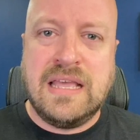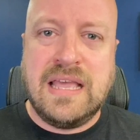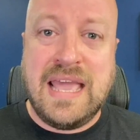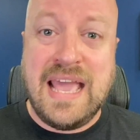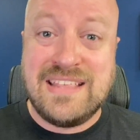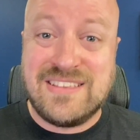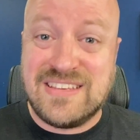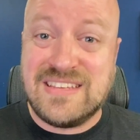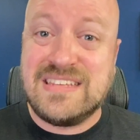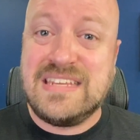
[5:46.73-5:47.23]

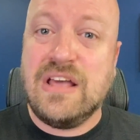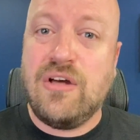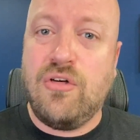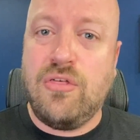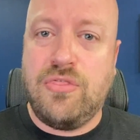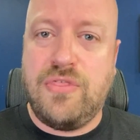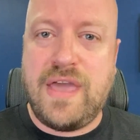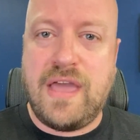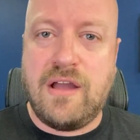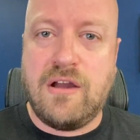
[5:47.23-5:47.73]
it's still
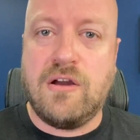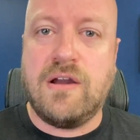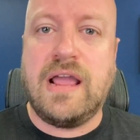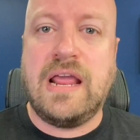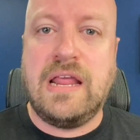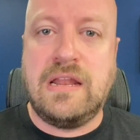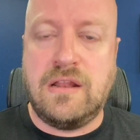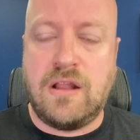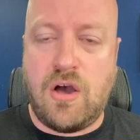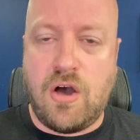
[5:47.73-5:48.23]
there
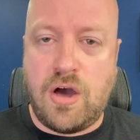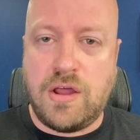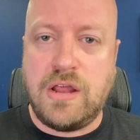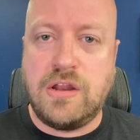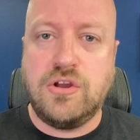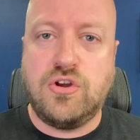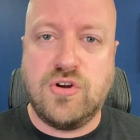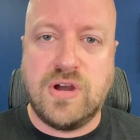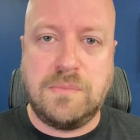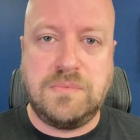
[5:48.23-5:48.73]
in
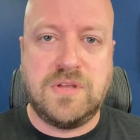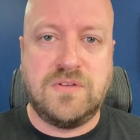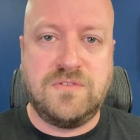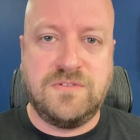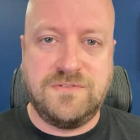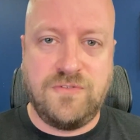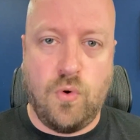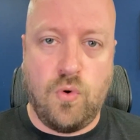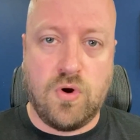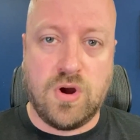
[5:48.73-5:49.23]
unencrypted
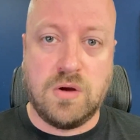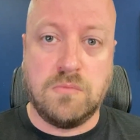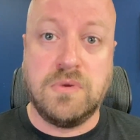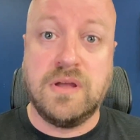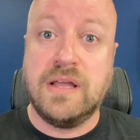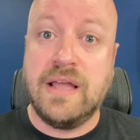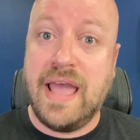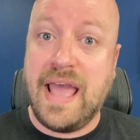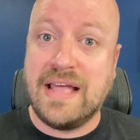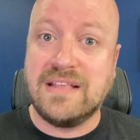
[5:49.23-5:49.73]

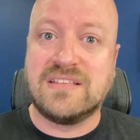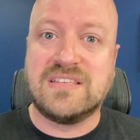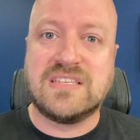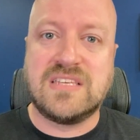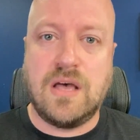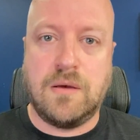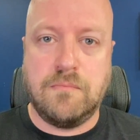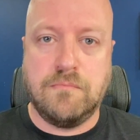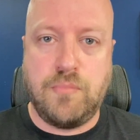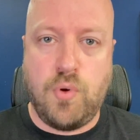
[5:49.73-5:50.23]
form at
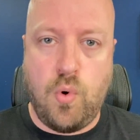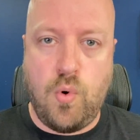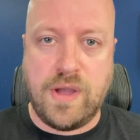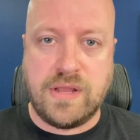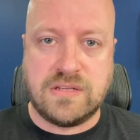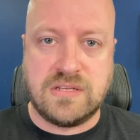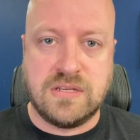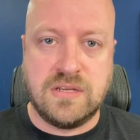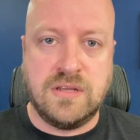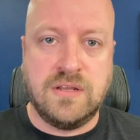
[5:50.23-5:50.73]
some
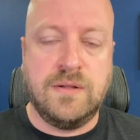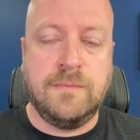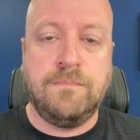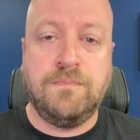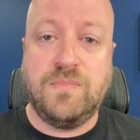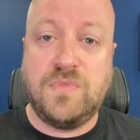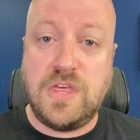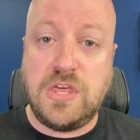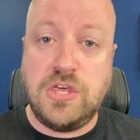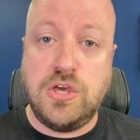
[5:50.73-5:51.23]
point
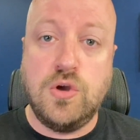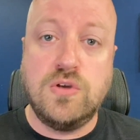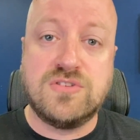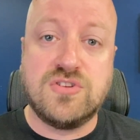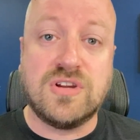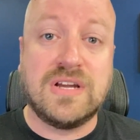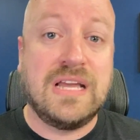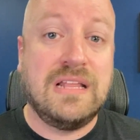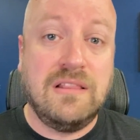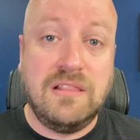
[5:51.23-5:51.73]
the
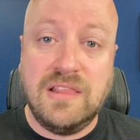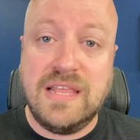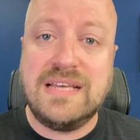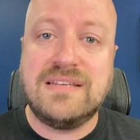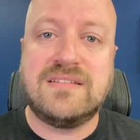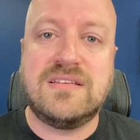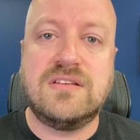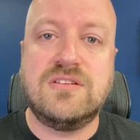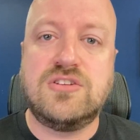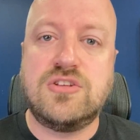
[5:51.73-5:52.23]
user can
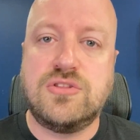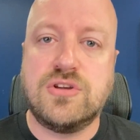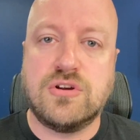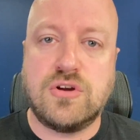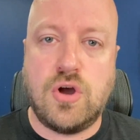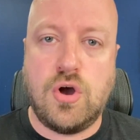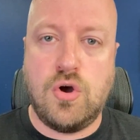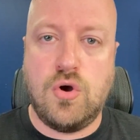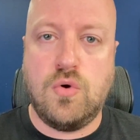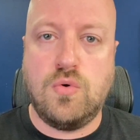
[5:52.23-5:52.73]
listen to their
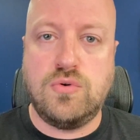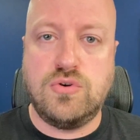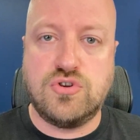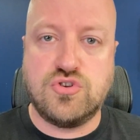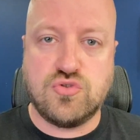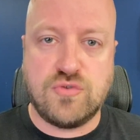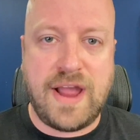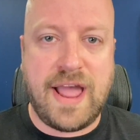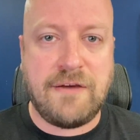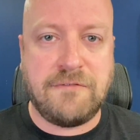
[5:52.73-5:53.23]
own
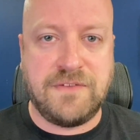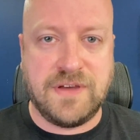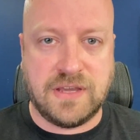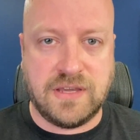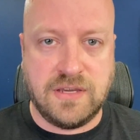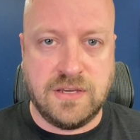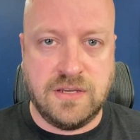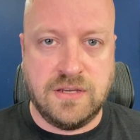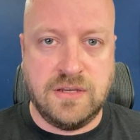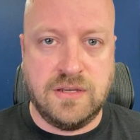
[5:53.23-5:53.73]

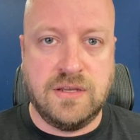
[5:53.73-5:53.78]
traffic.